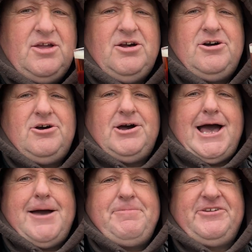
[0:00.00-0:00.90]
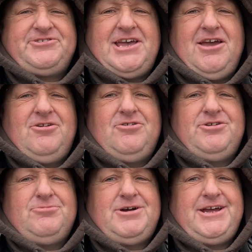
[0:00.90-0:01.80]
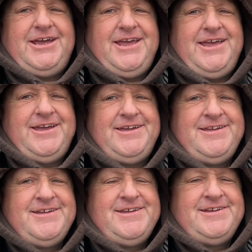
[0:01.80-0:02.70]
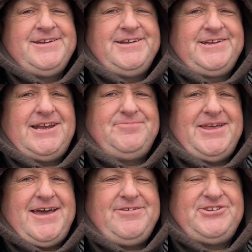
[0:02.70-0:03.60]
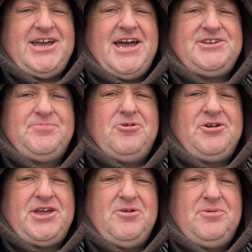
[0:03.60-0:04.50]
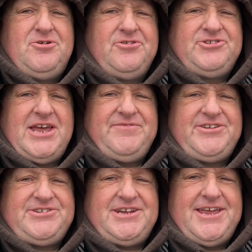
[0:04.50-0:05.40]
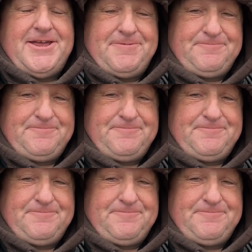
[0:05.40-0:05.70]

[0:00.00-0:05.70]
Oh, Abbott Sale all the way. Get them down. Shout out to Borneo boys, David C.